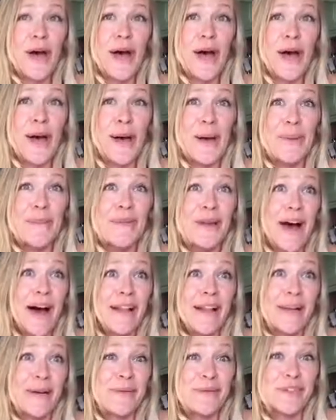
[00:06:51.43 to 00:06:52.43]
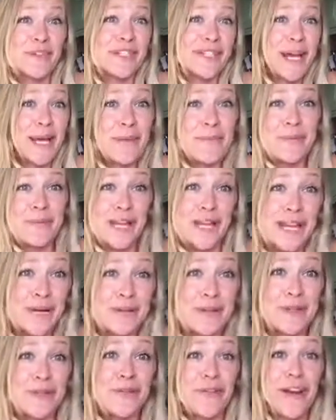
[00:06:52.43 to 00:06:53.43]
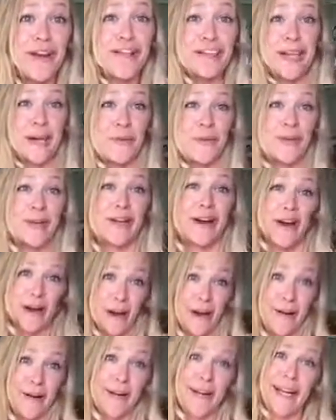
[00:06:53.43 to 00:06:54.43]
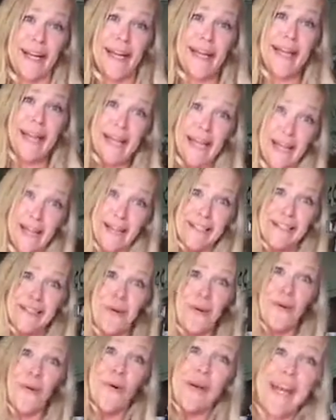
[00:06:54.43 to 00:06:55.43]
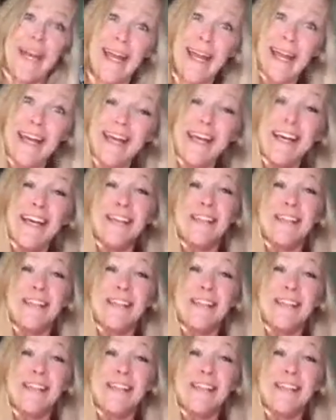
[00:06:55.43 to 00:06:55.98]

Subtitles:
not like we're just like playing with the French, like we are in it to win it.